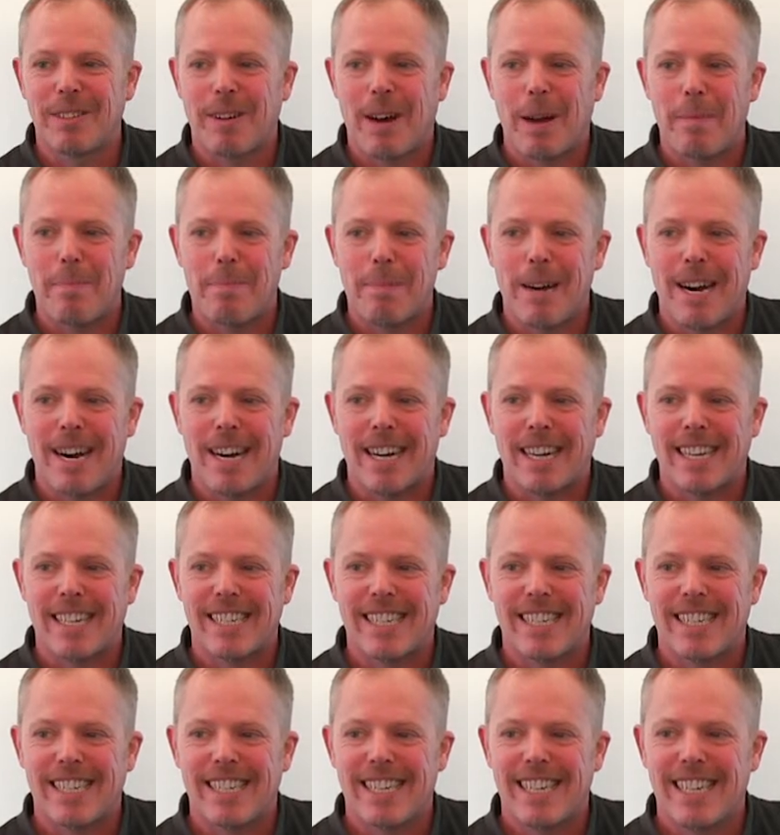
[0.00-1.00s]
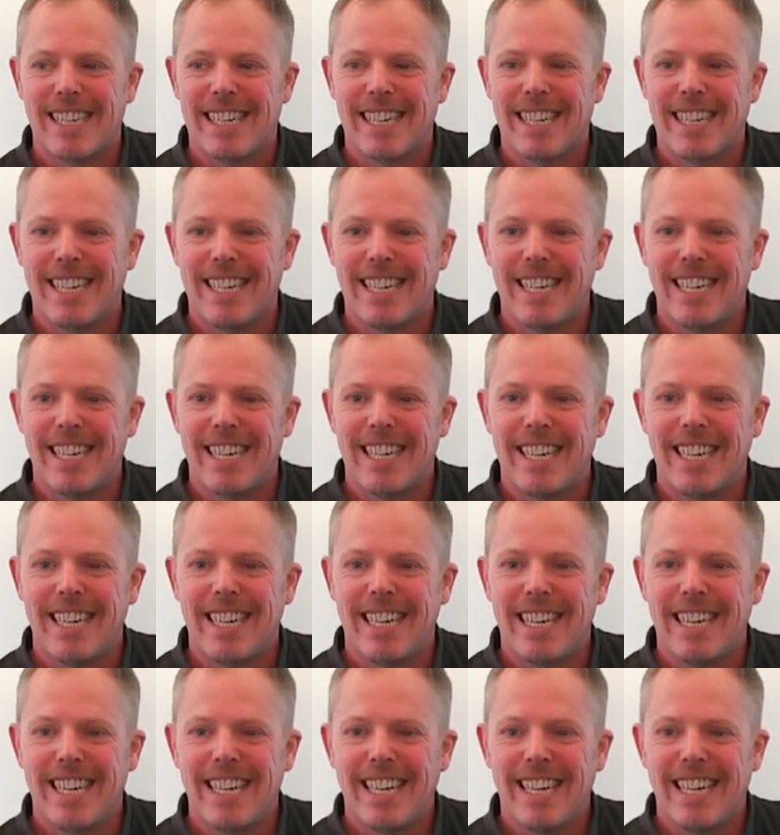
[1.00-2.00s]
Dropbox? I saw the
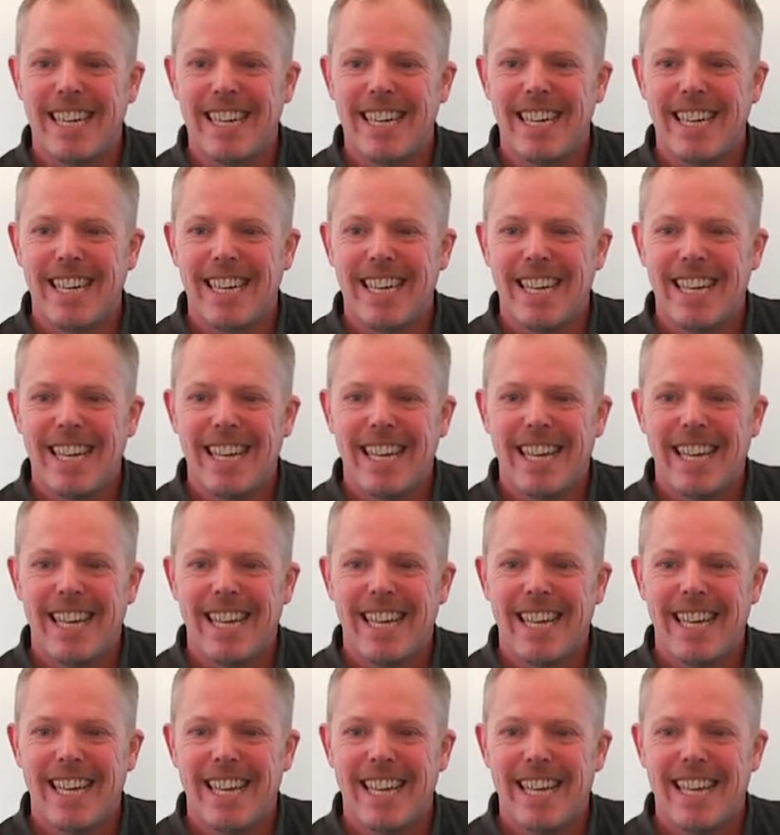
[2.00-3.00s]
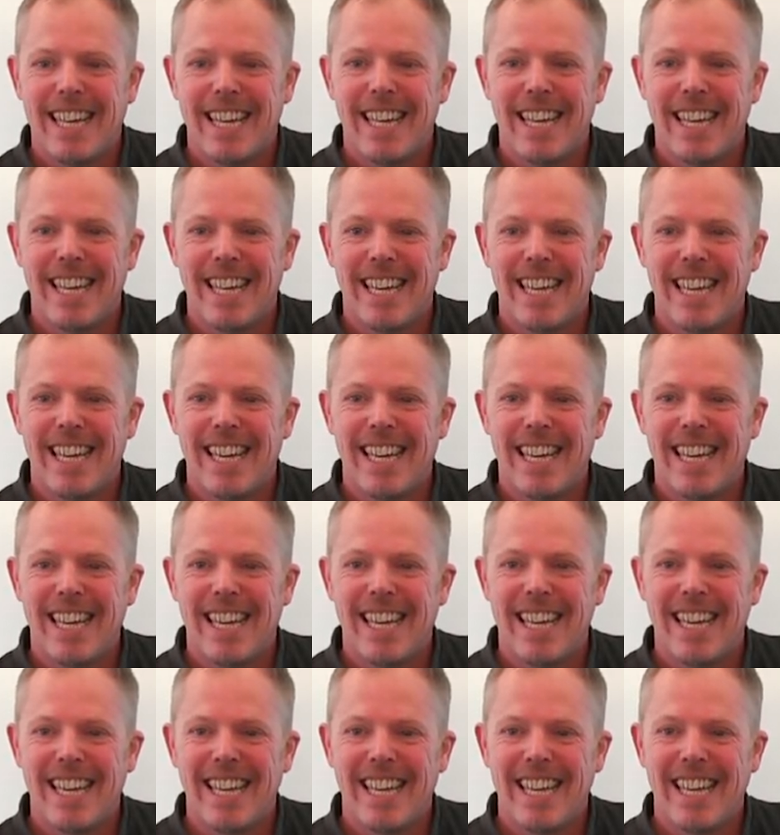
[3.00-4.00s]
logo and I have no idea what it was about.
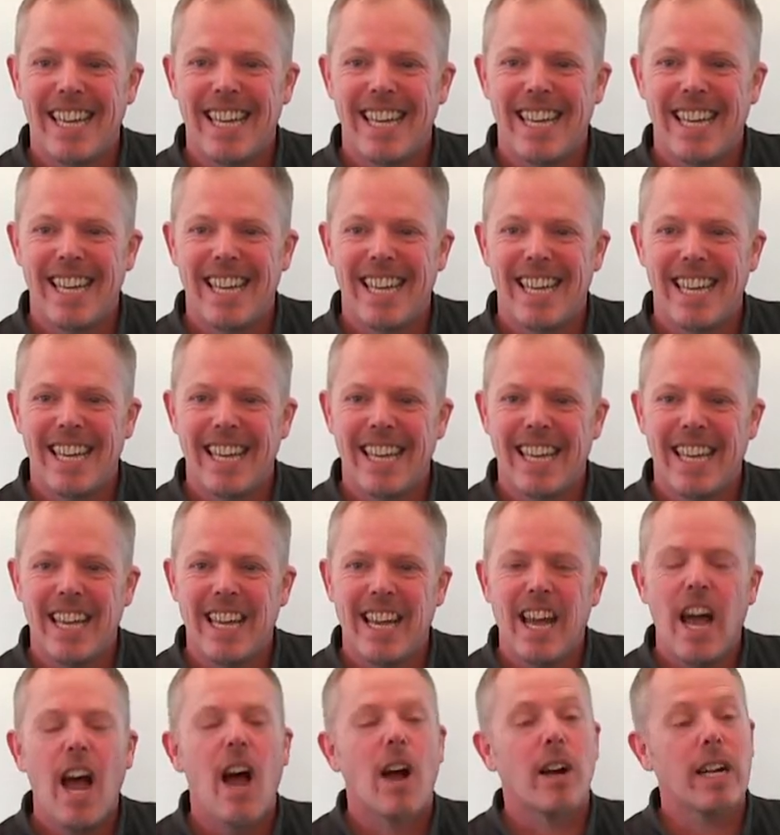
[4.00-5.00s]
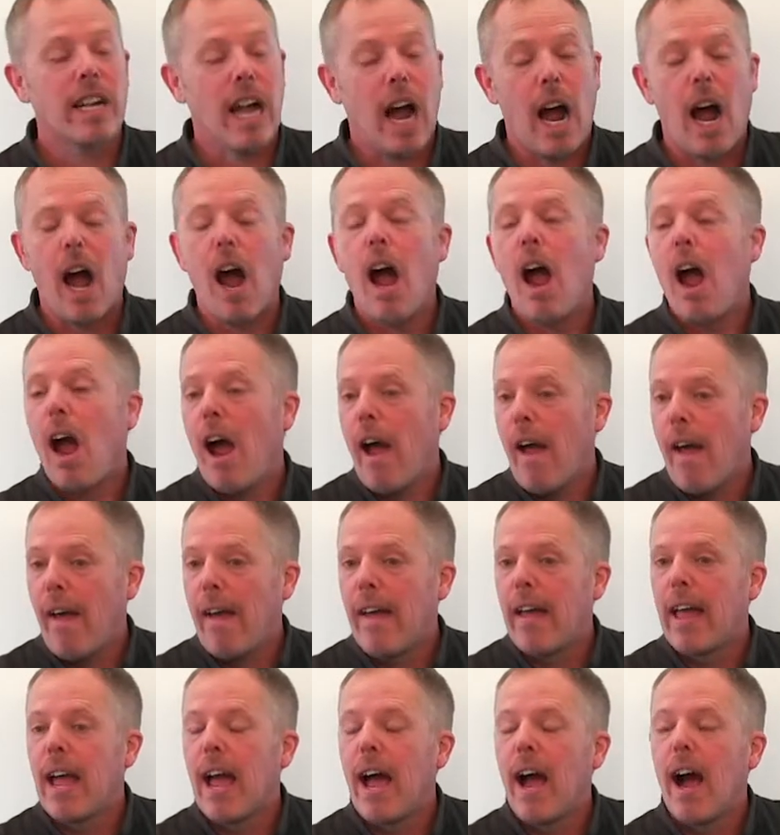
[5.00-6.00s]
I saw it on just people showing okay. it this
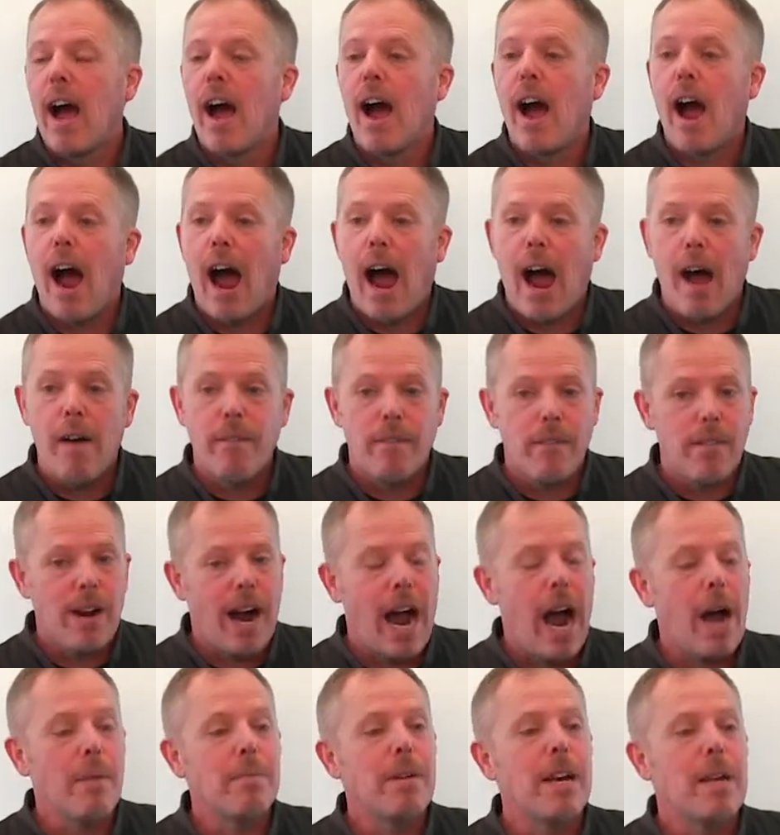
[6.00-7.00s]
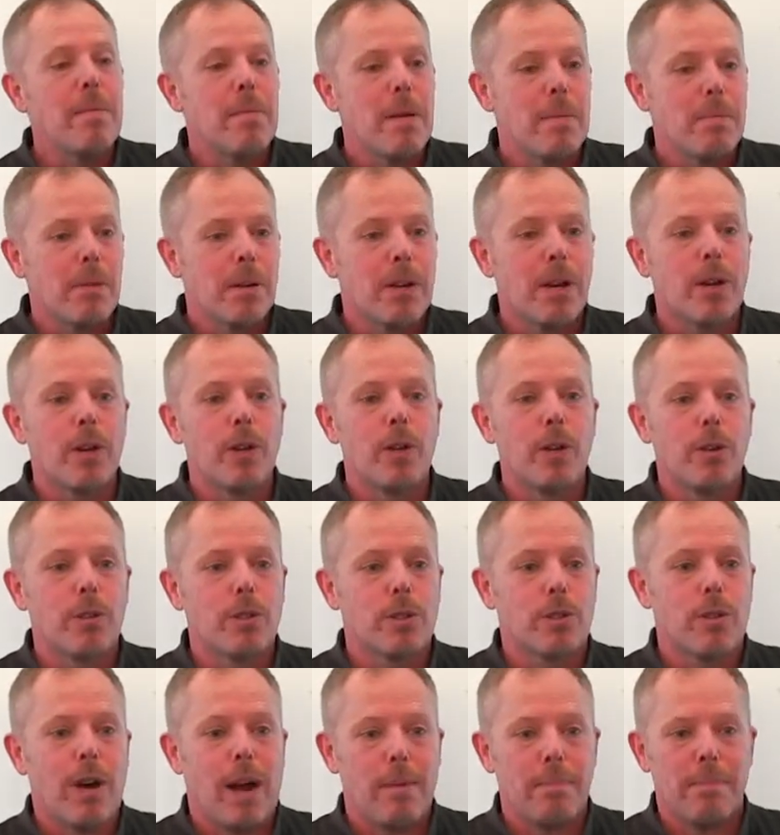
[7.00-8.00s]
morning. How many people here
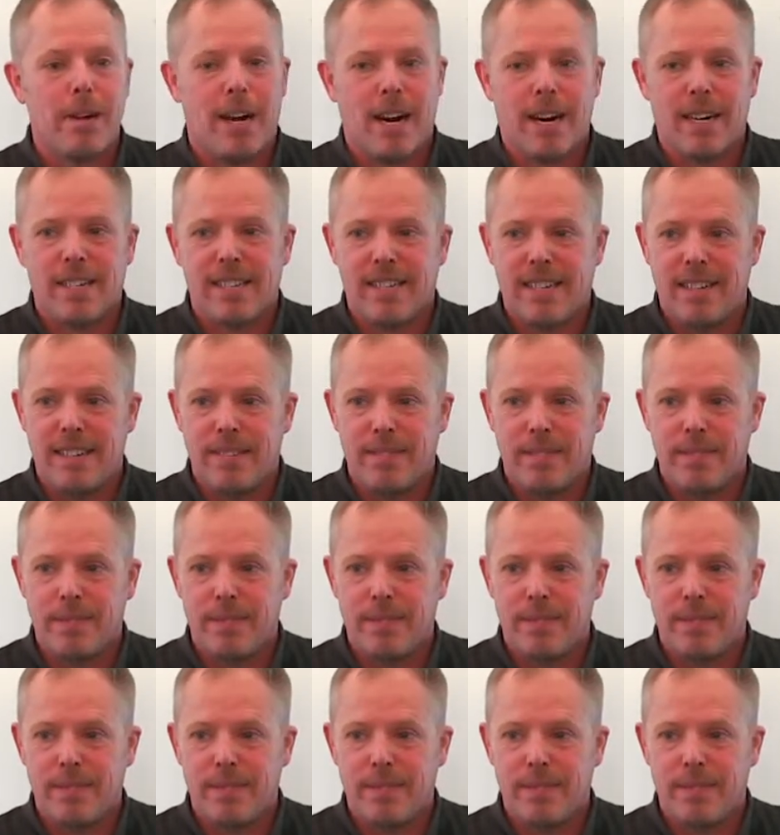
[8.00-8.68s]
use Dropbox?